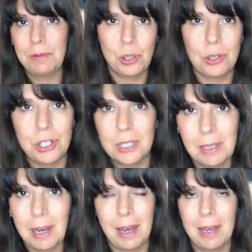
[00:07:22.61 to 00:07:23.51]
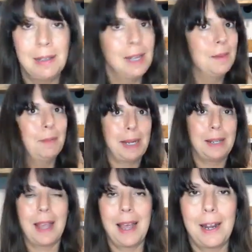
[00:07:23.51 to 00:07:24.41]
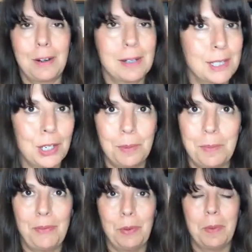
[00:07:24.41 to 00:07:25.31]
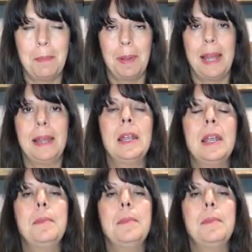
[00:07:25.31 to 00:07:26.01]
Georgia said, be in the heart or else a good movie won't play.